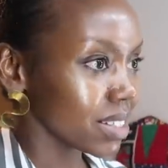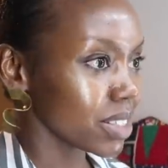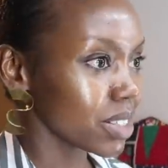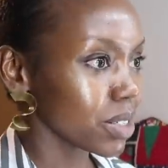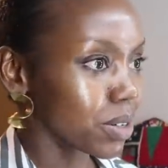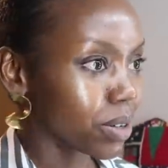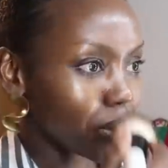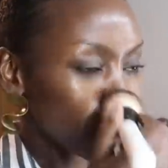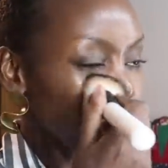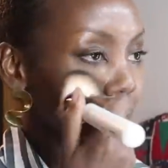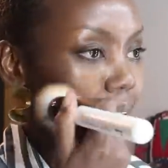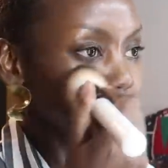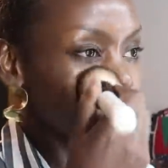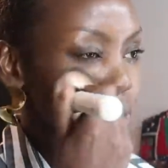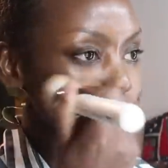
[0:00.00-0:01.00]
So
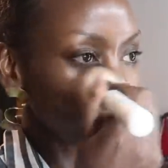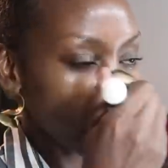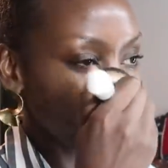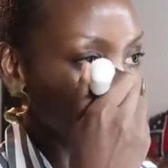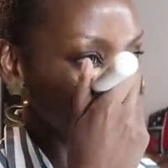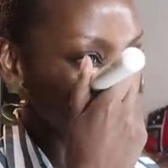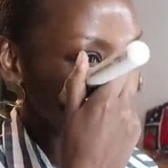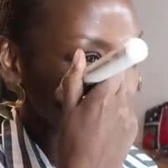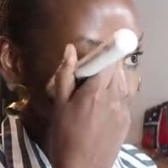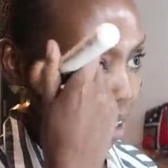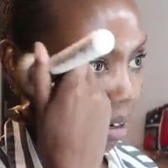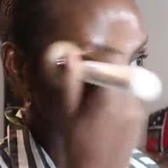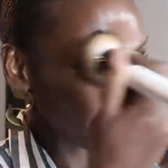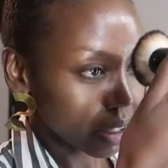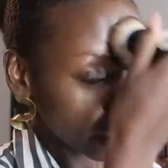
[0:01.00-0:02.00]
I just wanted to
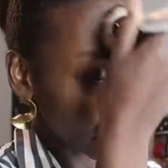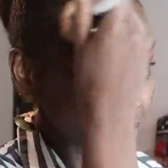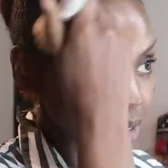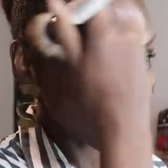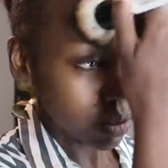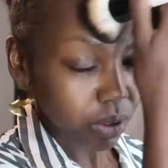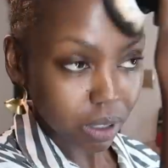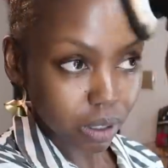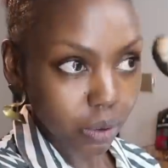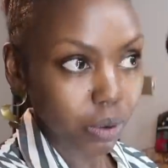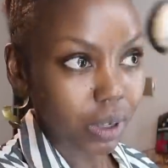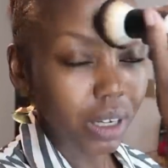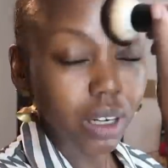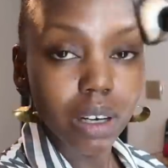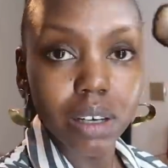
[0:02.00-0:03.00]
come like do a
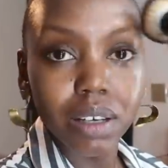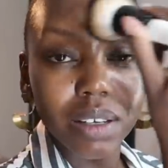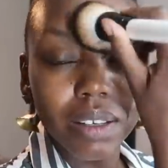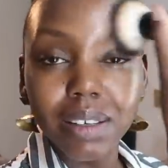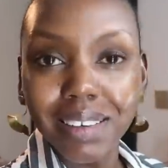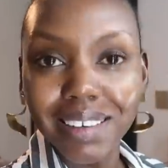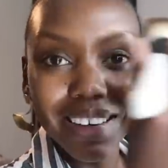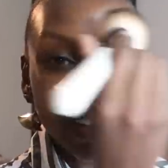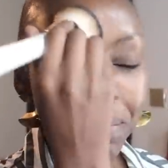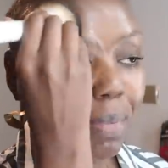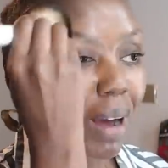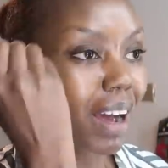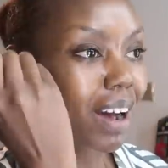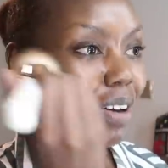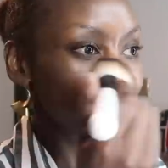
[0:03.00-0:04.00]
quick
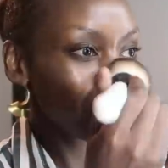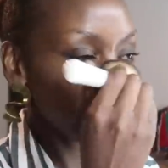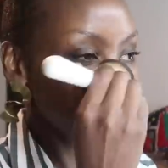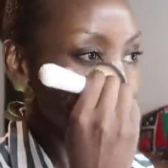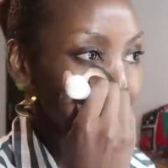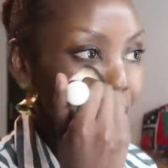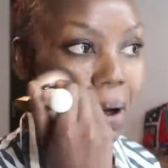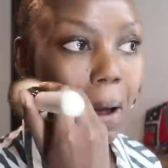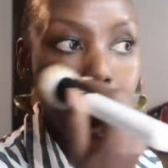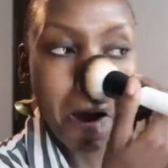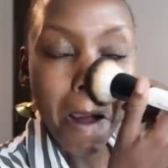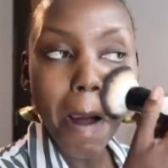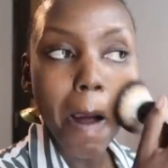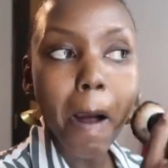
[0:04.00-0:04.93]
powder.